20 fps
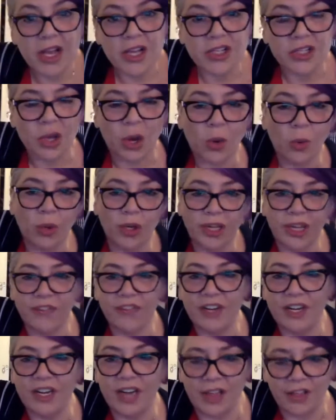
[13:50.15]
So we'll
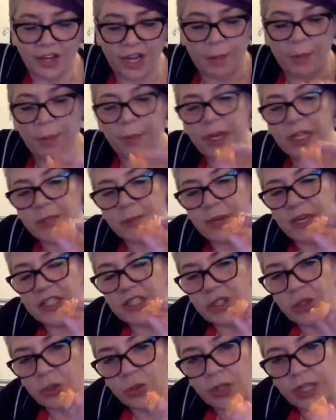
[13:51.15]
give it another couple minutes, but
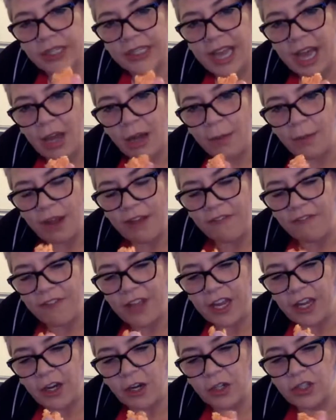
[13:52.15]
it's cooling down in my
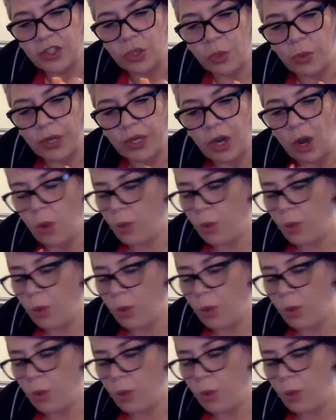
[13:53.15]
fingers so we